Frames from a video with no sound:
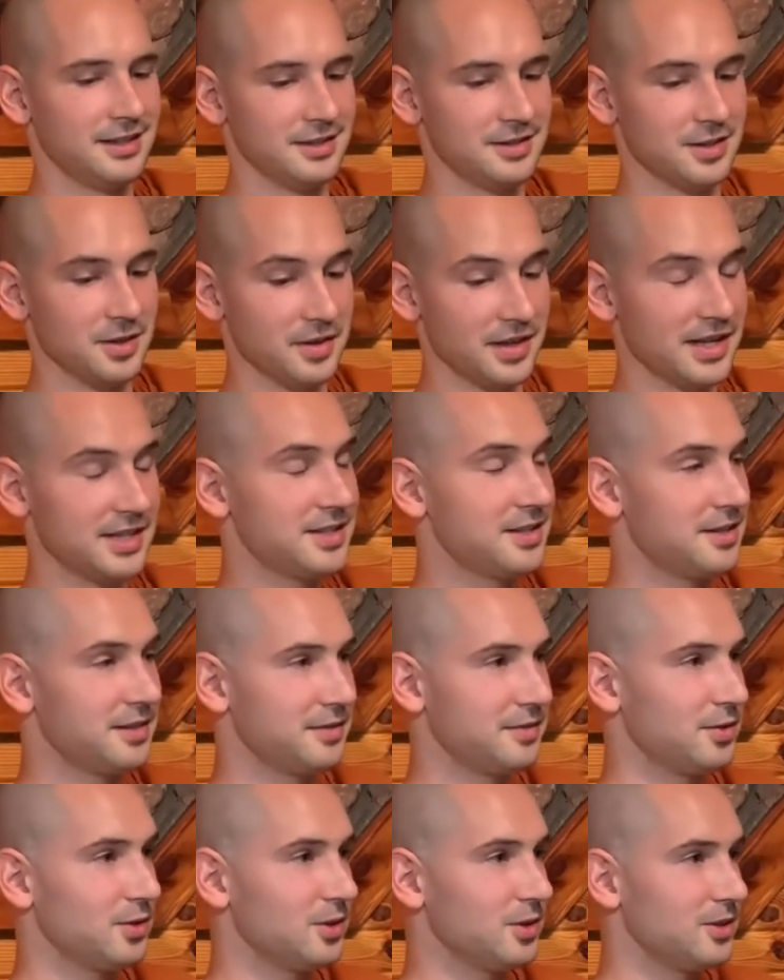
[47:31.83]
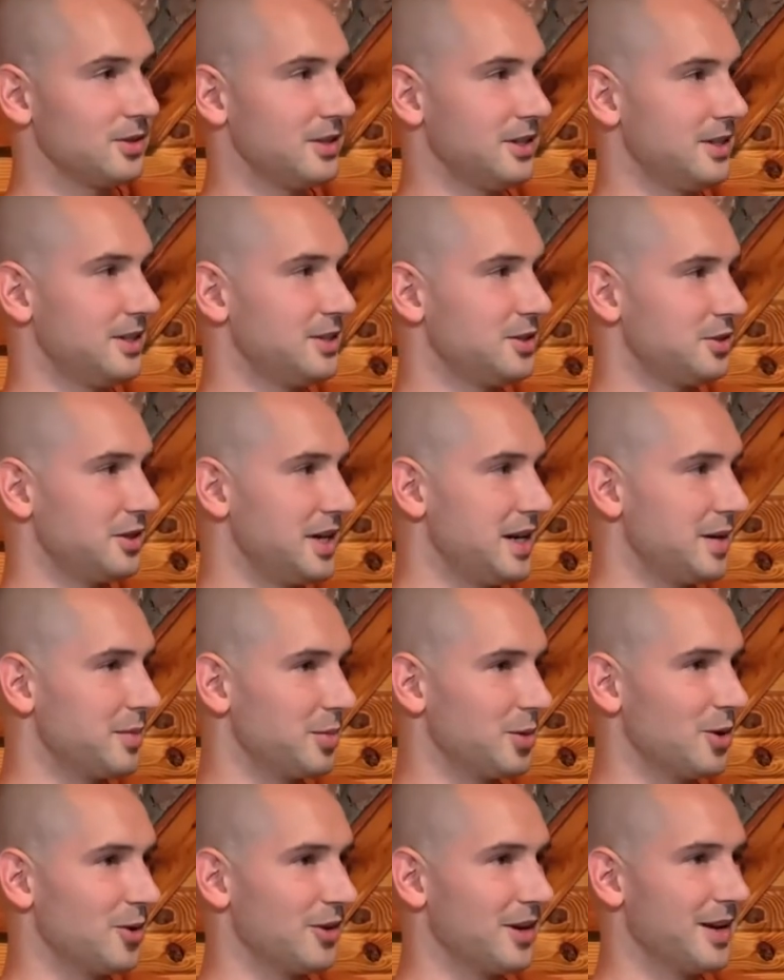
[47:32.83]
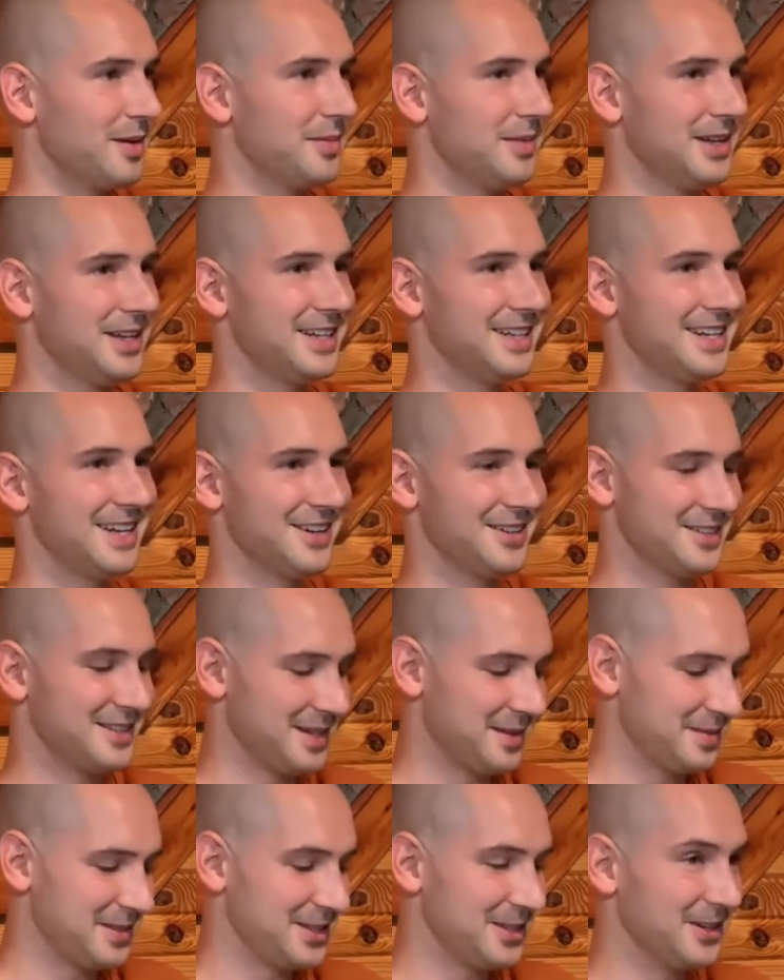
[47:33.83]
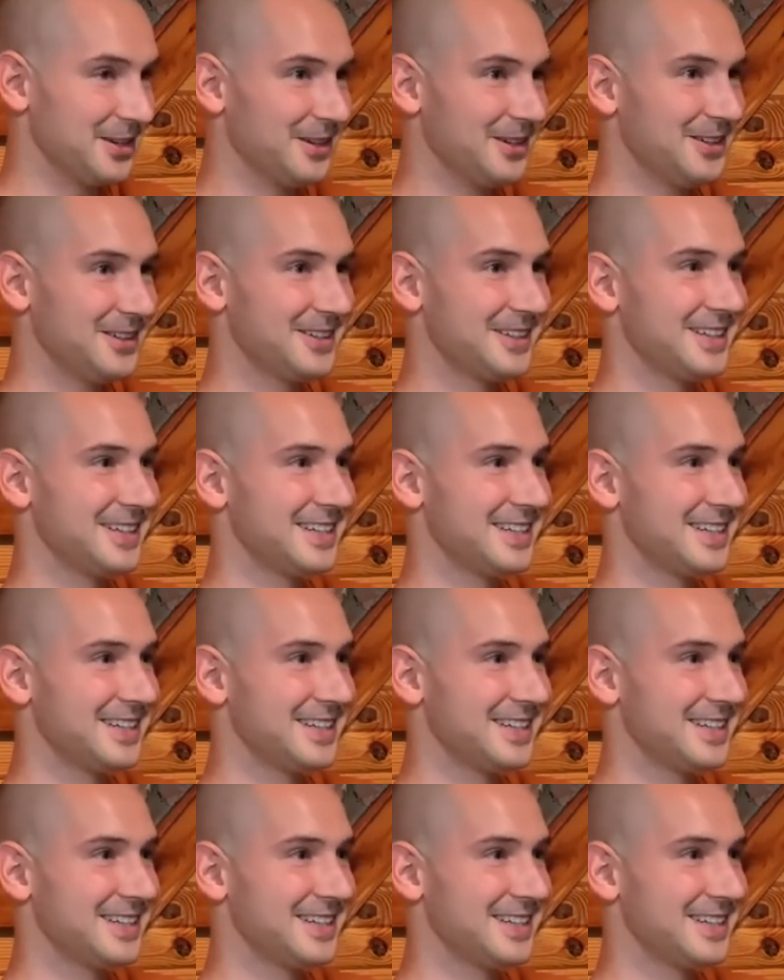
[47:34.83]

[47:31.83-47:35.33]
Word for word: So that's the full training program. Now it's up to you all.